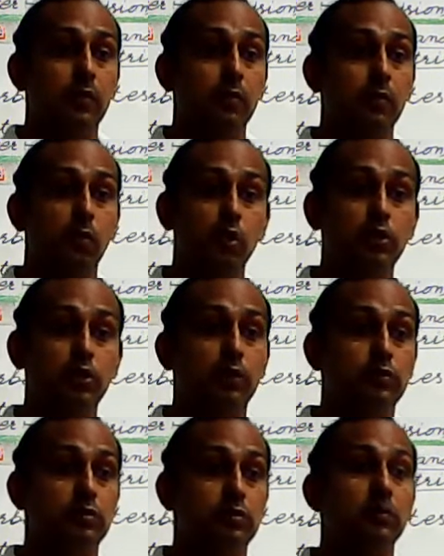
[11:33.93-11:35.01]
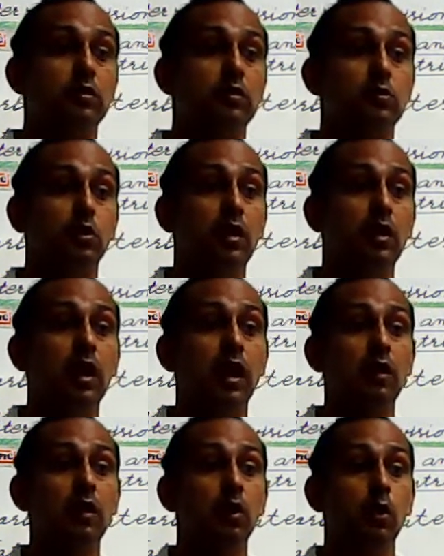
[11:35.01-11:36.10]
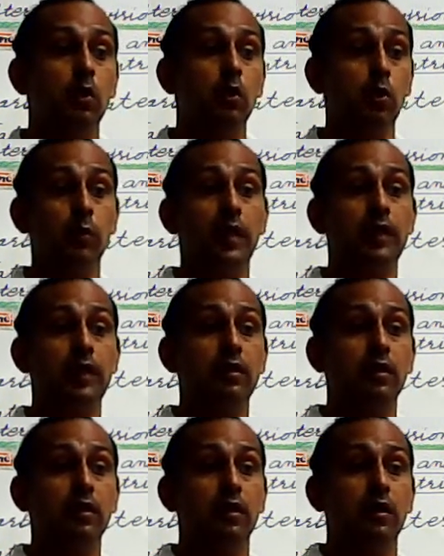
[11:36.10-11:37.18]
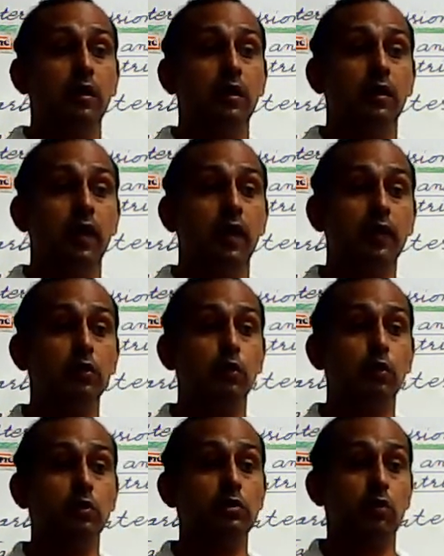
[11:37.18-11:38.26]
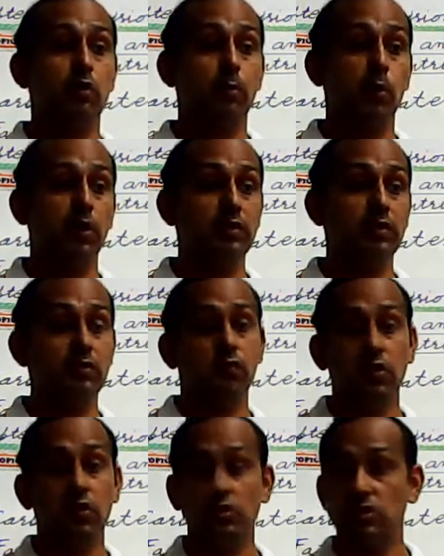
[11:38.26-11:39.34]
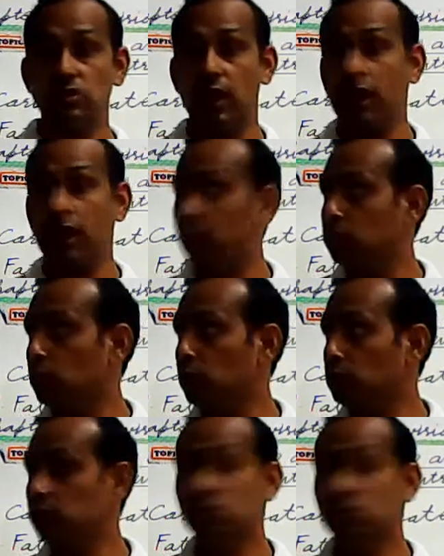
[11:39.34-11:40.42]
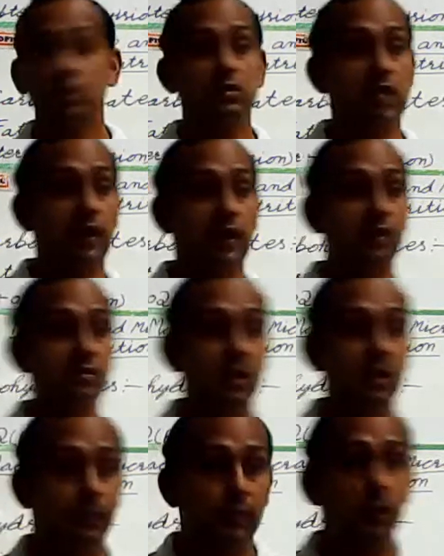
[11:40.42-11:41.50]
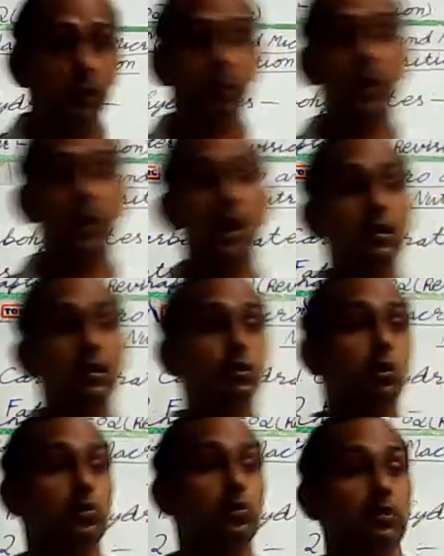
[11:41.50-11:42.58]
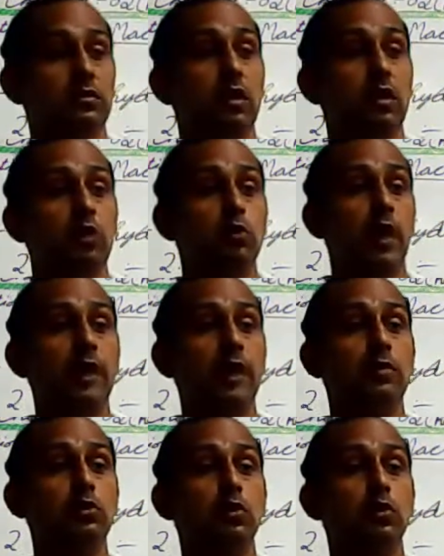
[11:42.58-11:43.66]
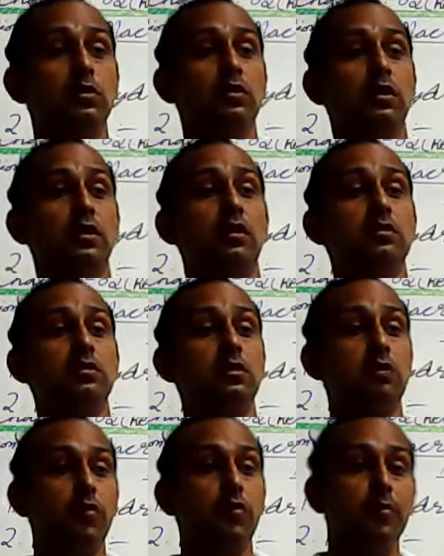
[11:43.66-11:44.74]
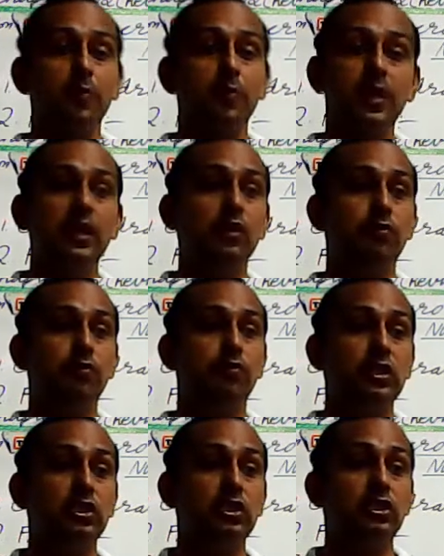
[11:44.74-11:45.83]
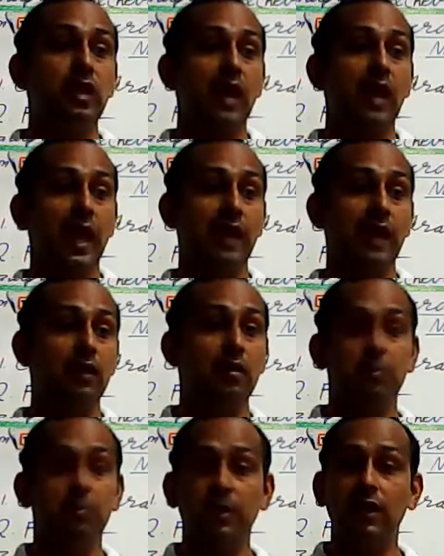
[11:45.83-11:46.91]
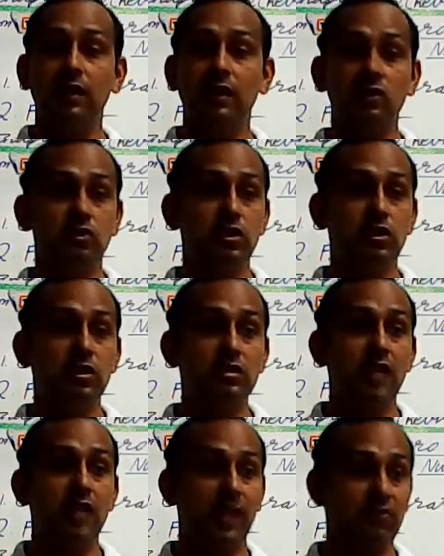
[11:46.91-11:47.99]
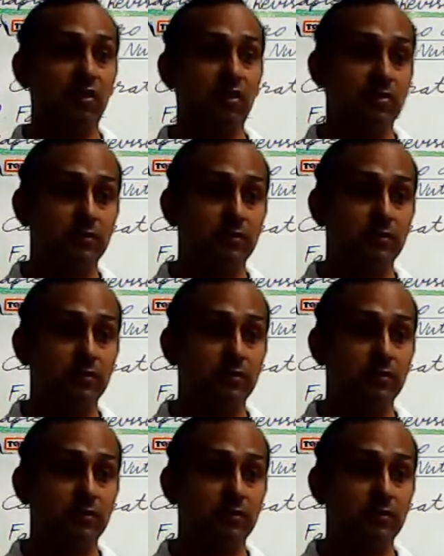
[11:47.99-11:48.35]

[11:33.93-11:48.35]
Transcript: motions. So there are two main dietary sources of protein. First is animal sources, second is the plant sources. So animal sources it consists of meat, fish, egg, milk, cheese, extras.